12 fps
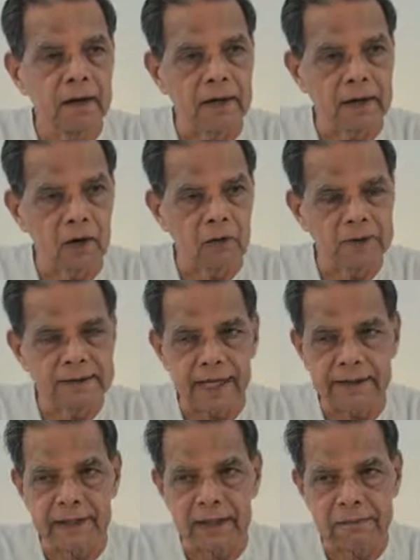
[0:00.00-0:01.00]
around the
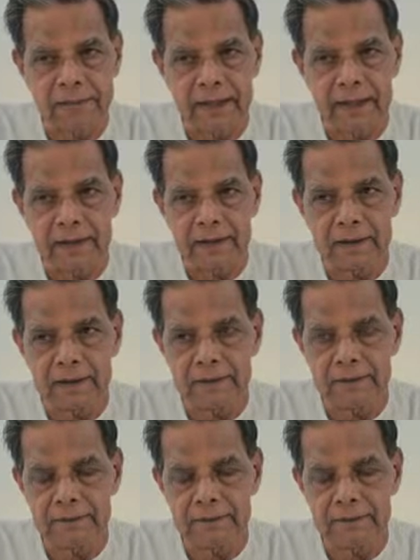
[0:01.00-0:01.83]
psychic being,